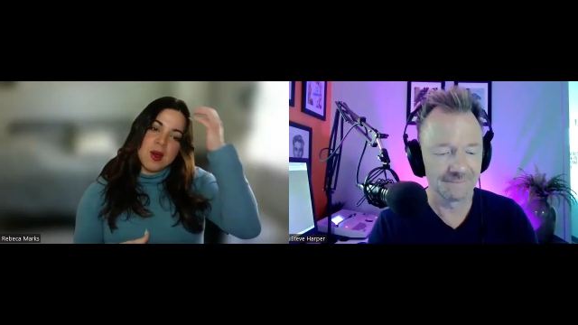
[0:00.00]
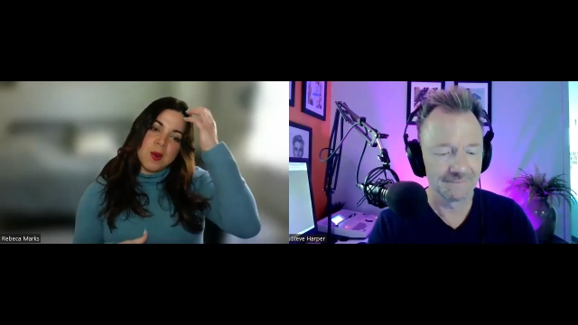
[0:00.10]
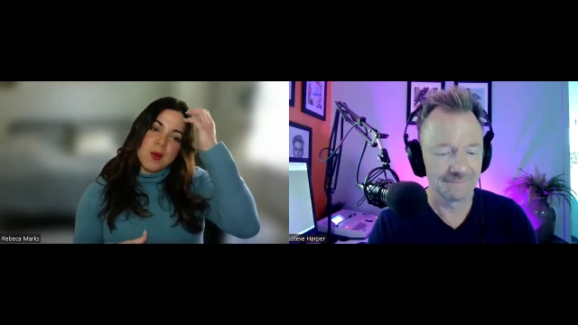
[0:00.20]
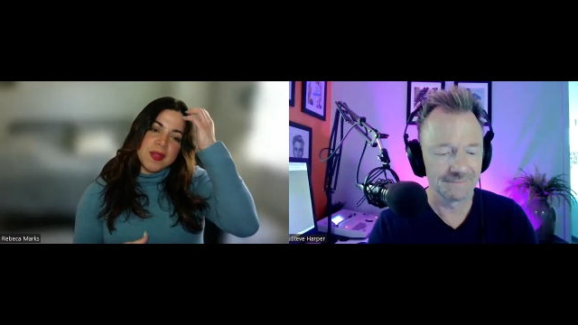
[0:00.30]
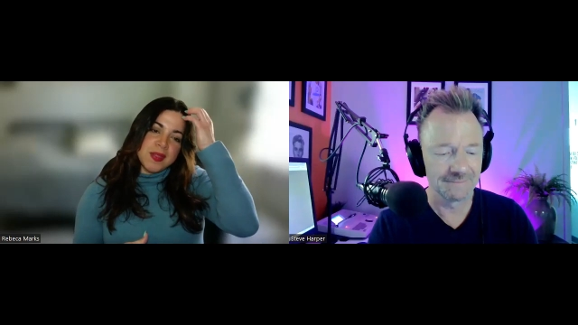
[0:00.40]

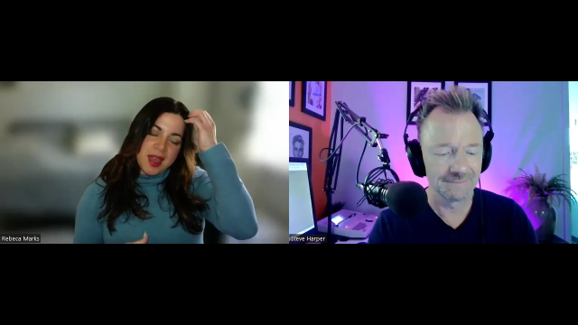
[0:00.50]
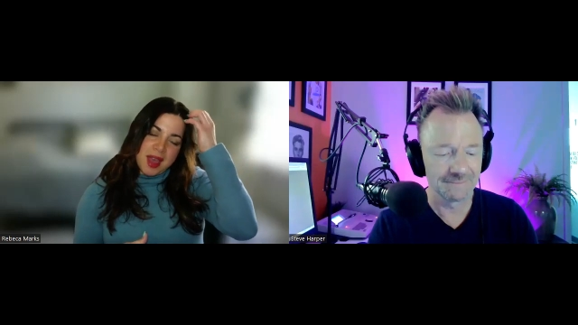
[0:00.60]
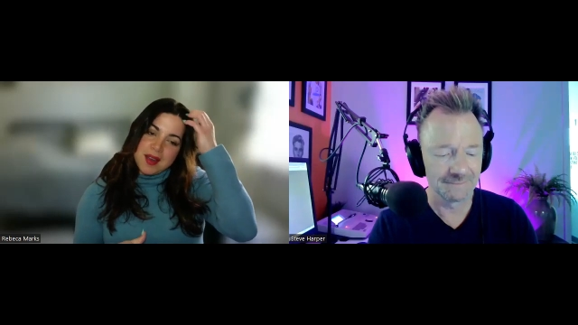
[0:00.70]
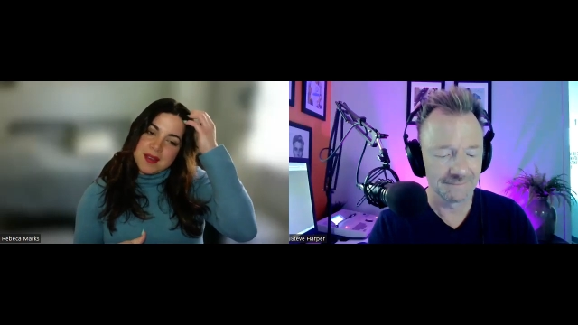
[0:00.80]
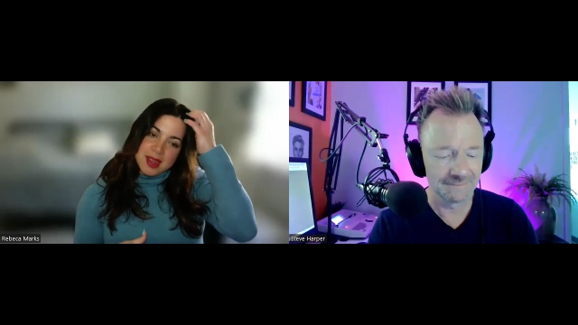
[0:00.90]
Speaker 1: what they
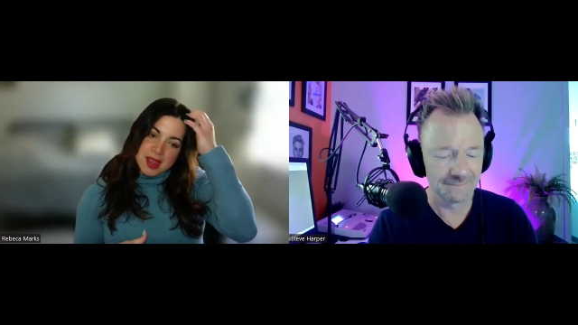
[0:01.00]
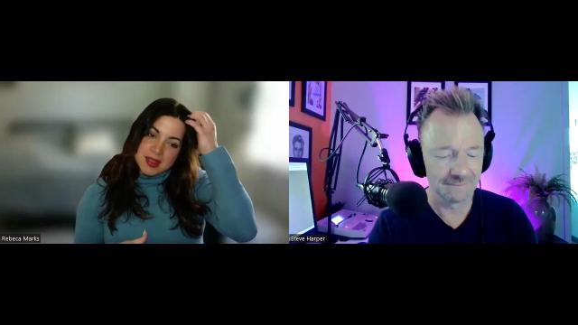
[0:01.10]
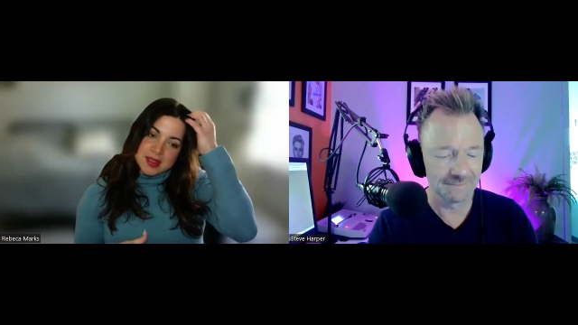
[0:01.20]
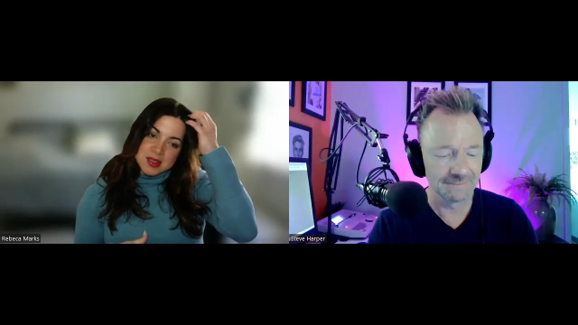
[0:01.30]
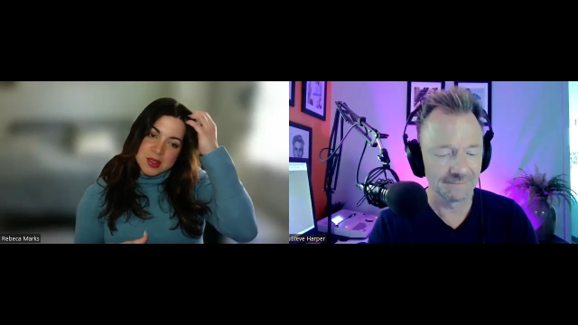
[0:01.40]
have
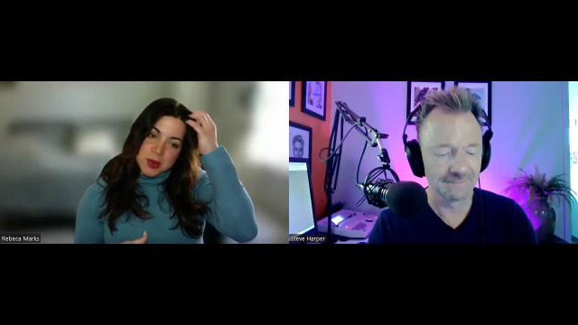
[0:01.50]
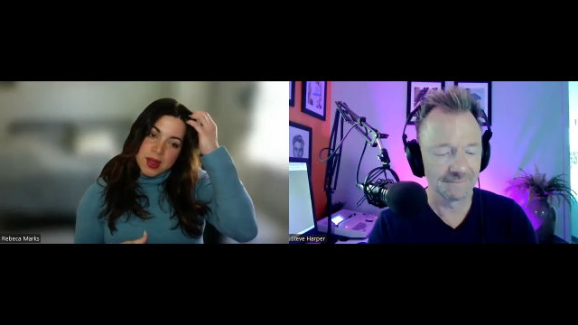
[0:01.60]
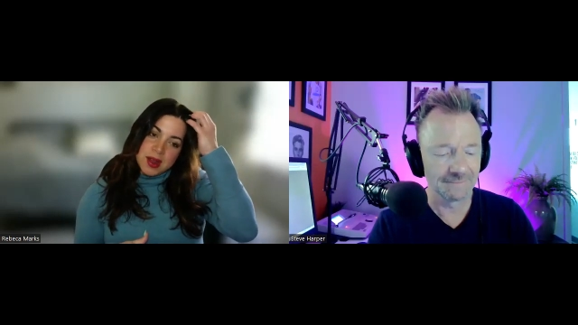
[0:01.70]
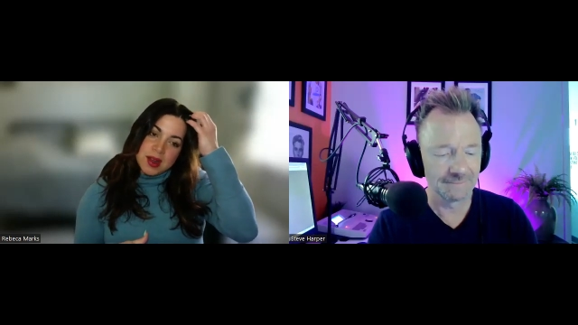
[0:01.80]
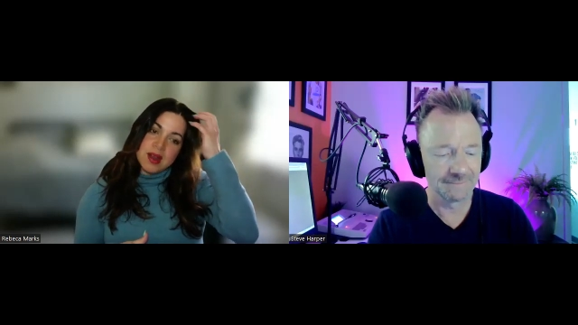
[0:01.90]
in
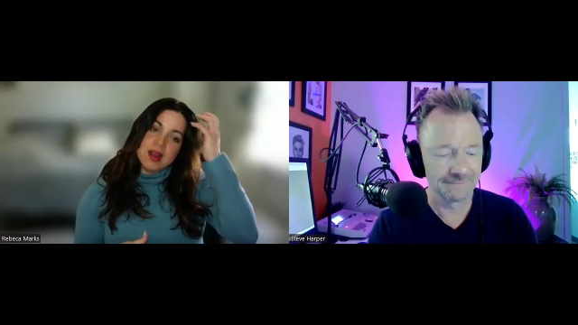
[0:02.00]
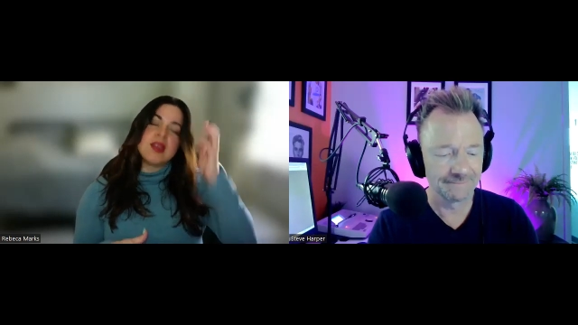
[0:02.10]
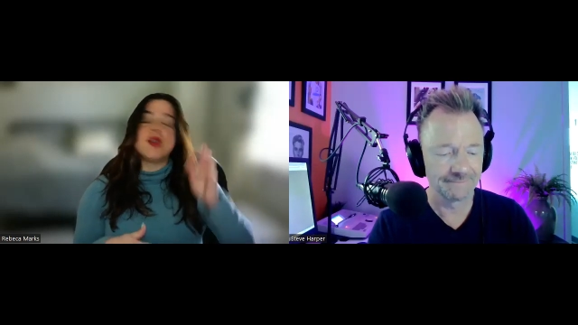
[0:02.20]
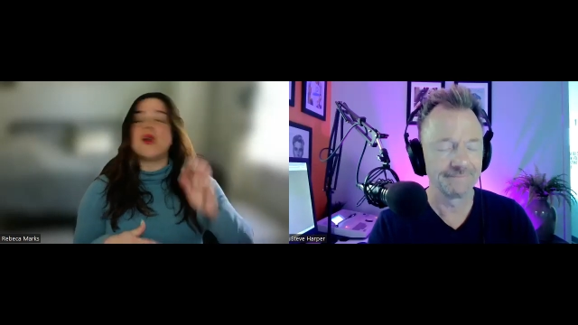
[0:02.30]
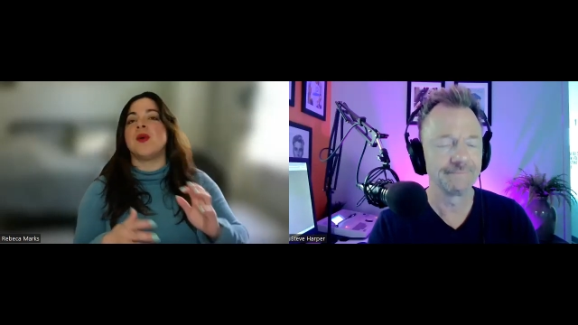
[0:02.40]
store
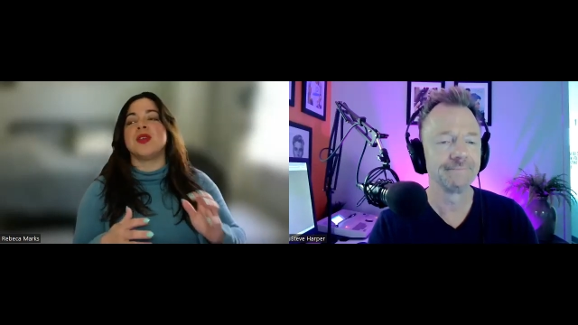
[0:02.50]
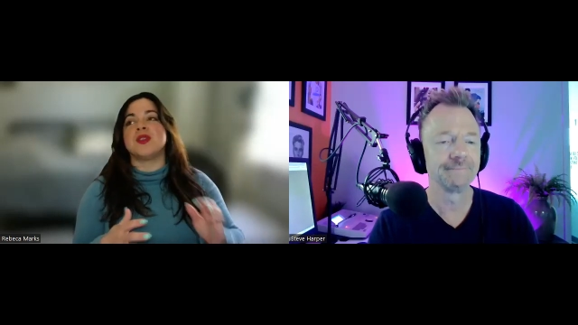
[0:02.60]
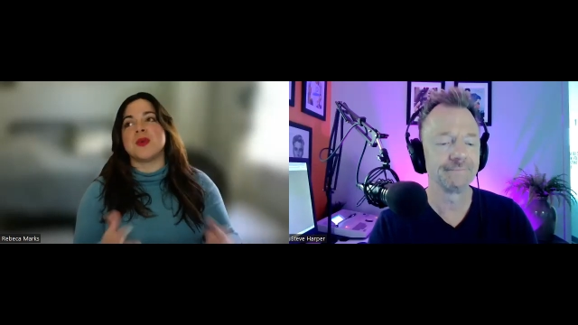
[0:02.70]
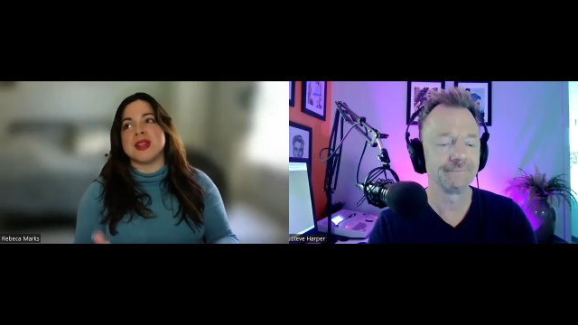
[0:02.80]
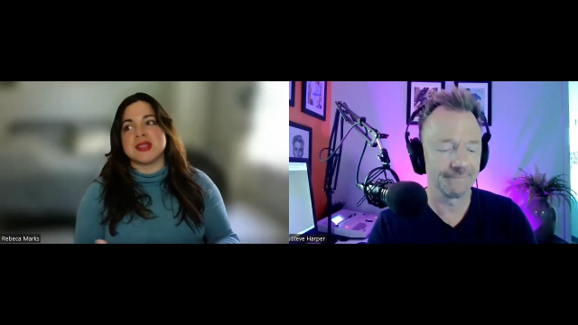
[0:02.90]
you always
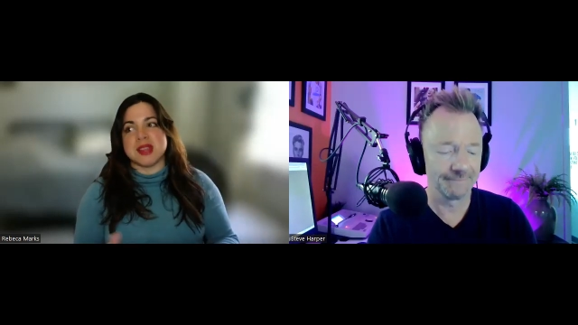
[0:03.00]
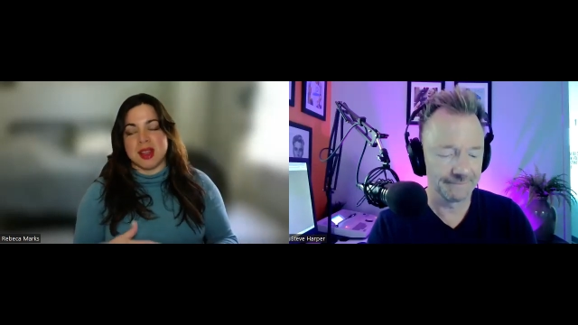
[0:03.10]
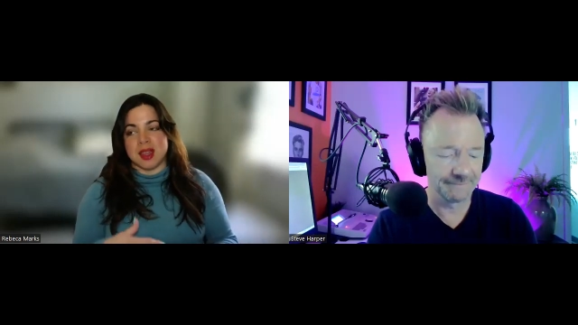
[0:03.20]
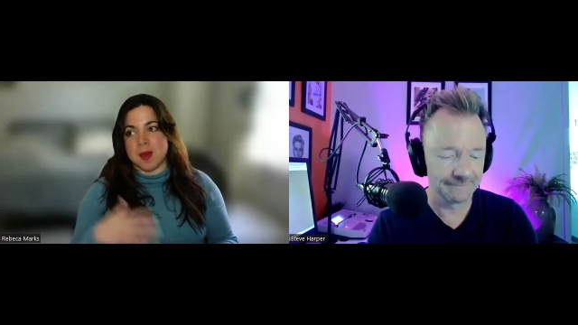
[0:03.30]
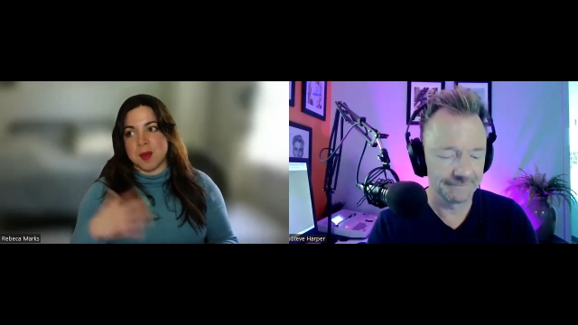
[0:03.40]
want to say
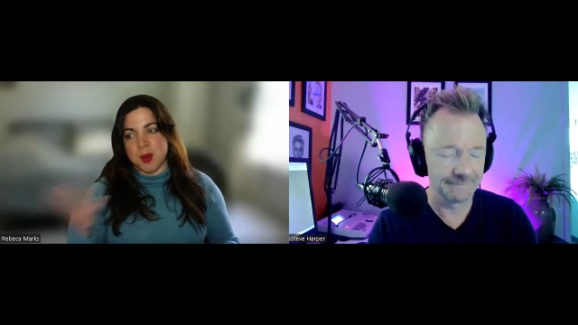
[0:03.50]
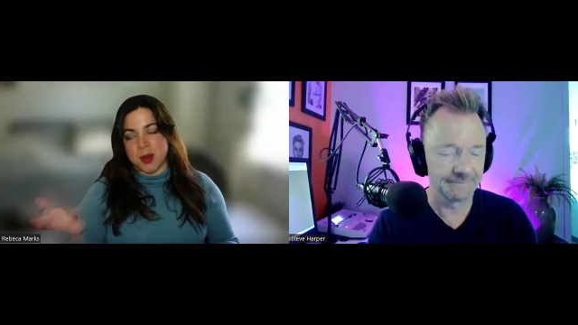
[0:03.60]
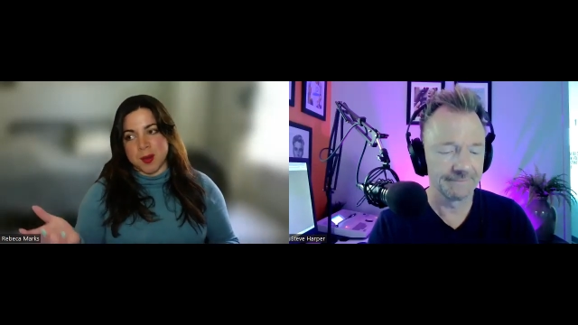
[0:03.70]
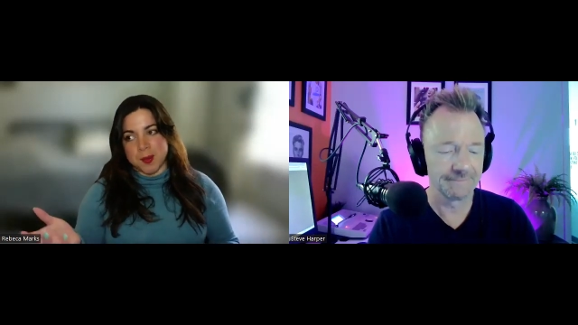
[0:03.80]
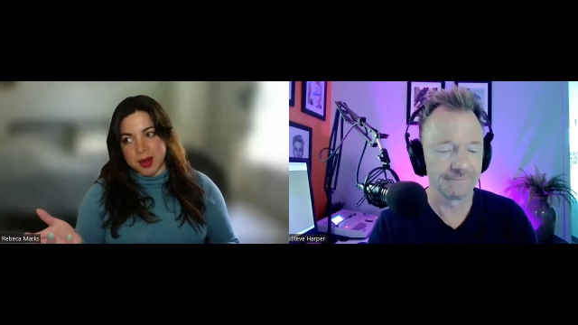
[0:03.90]
like i'm
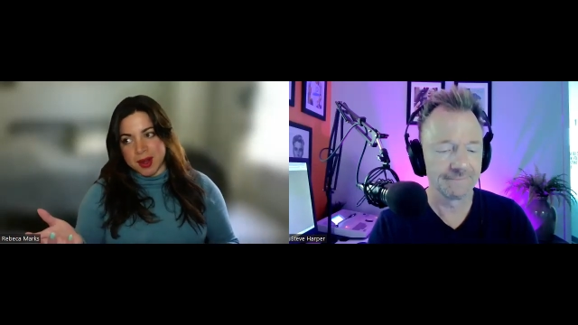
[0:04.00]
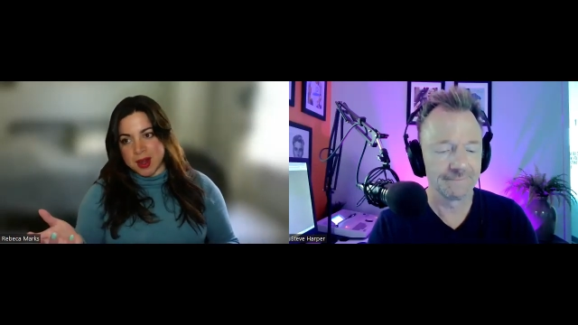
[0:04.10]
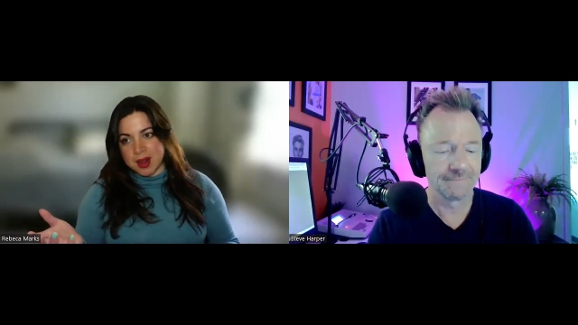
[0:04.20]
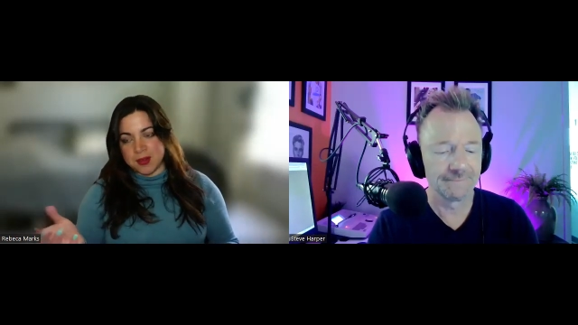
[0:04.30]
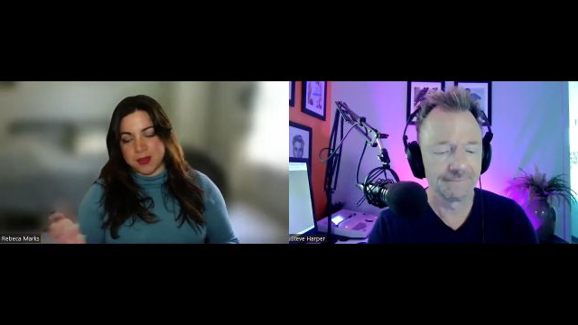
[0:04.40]
going to market
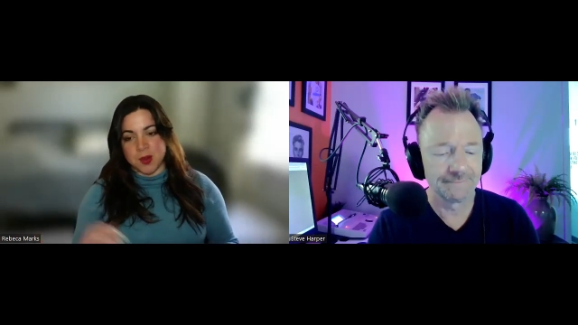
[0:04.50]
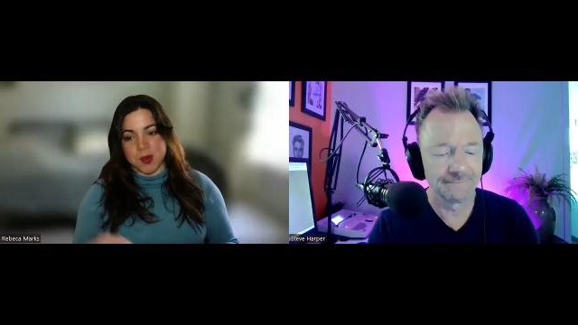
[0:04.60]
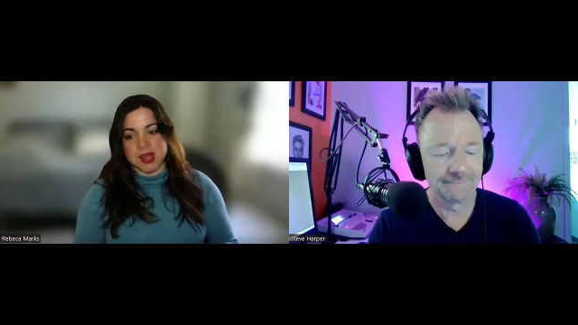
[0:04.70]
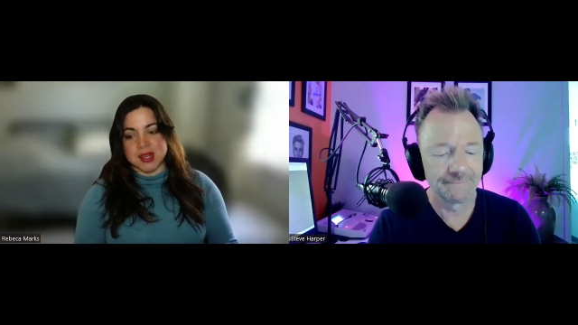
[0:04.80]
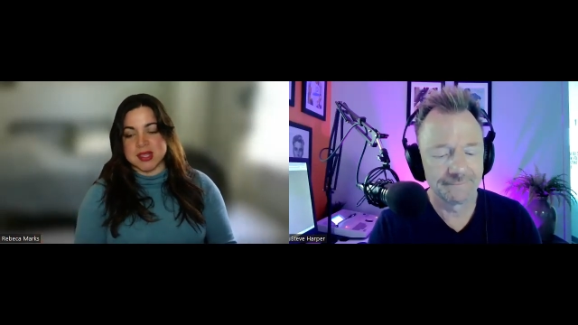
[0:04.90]
in a few
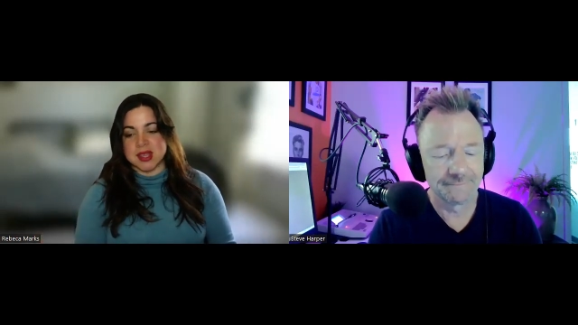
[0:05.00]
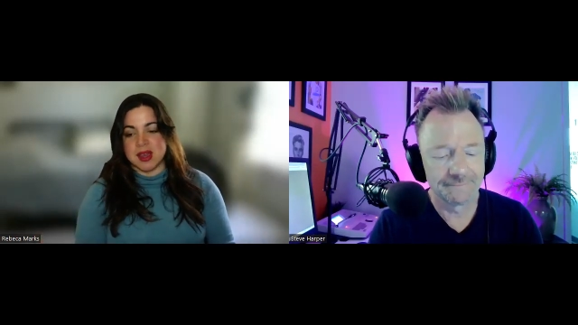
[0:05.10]
weeks